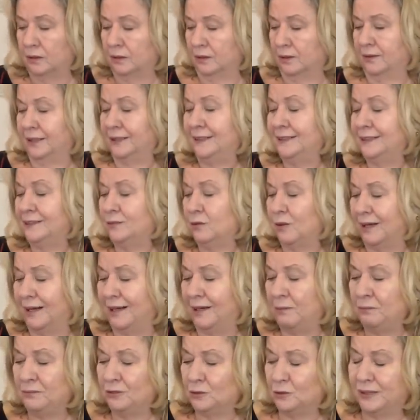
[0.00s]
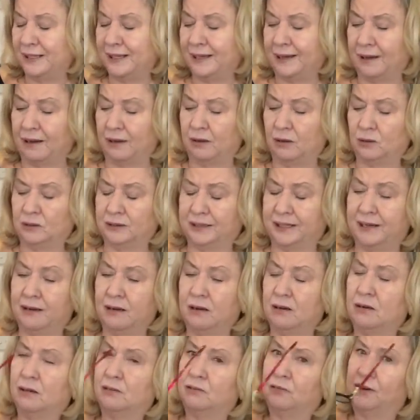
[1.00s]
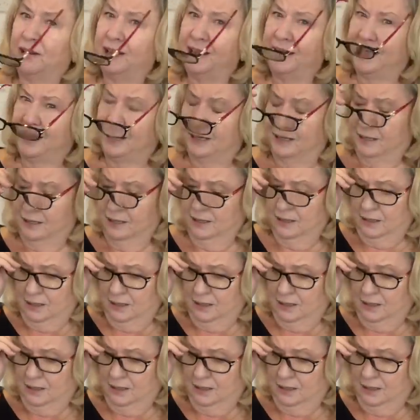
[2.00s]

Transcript: This is what happens when you get older, you can't read.